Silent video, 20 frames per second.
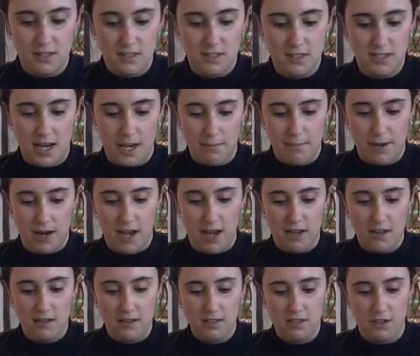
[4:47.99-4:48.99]
stapler.
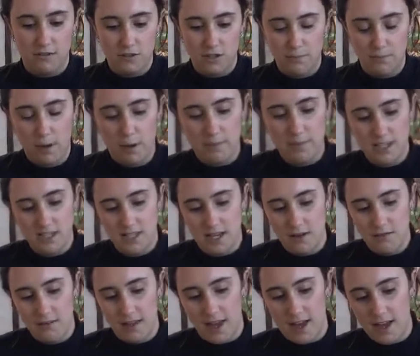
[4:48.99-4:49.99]
So I've just popped it
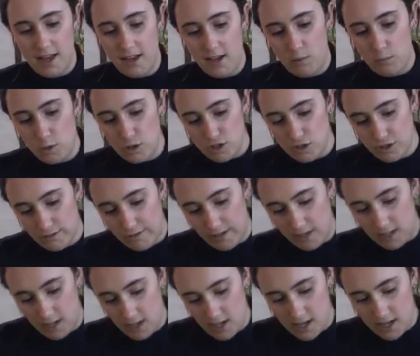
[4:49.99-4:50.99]
down there, and watch your
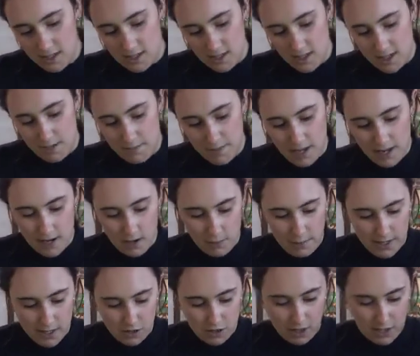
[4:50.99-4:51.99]
fingers. It can be a little
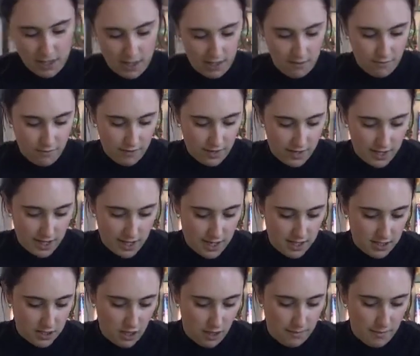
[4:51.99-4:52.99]
bit tricky and fiddly,
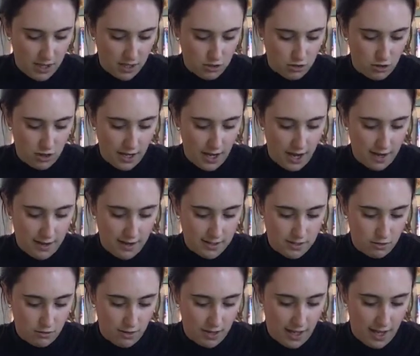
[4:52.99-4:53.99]
so make sure you get an
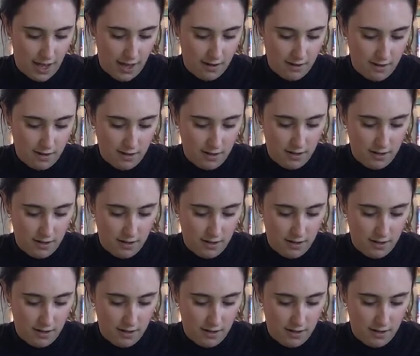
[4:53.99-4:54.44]
adult again.